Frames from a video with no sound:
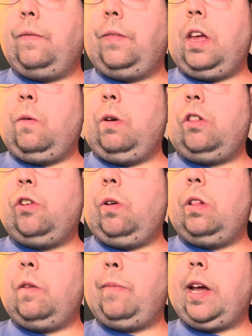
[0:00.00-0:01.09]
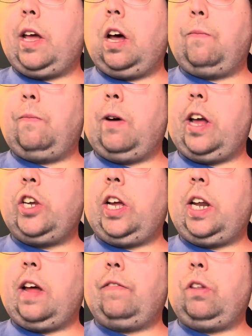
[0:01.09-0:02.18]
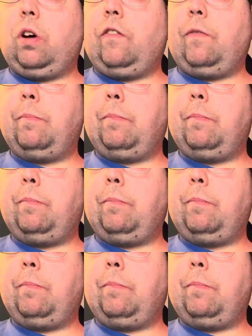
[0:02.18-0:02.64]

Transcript: he was due to pick up where she left off